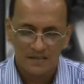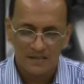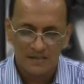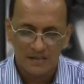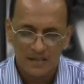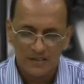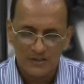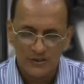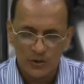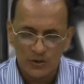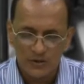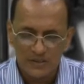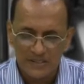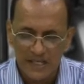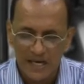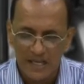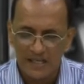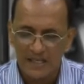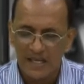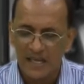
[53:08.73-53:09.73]
Does your
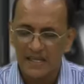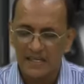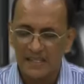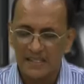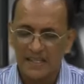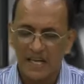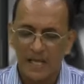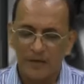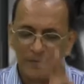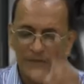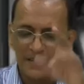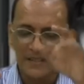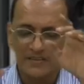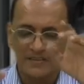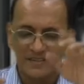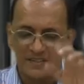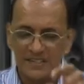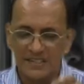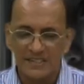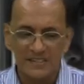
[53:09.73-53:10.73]
child like climbing
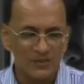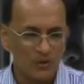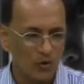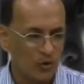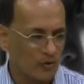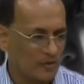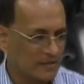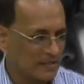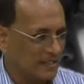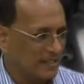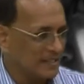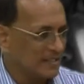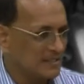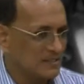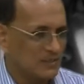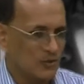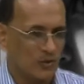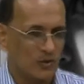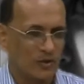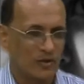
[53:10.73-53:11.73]
trees or
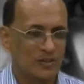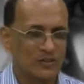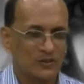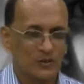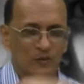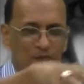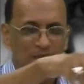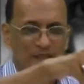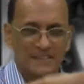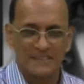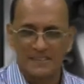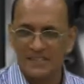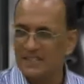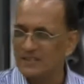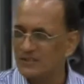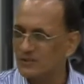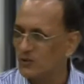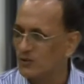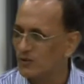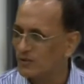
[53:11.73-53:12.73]
things or sofa
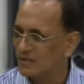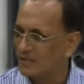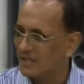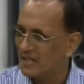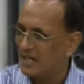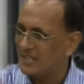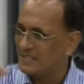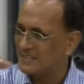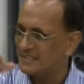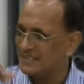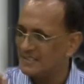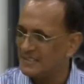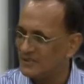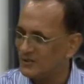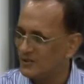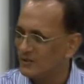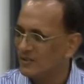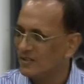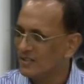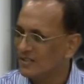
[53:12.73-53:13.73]
sets or gazi
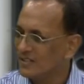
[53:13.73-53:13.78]
or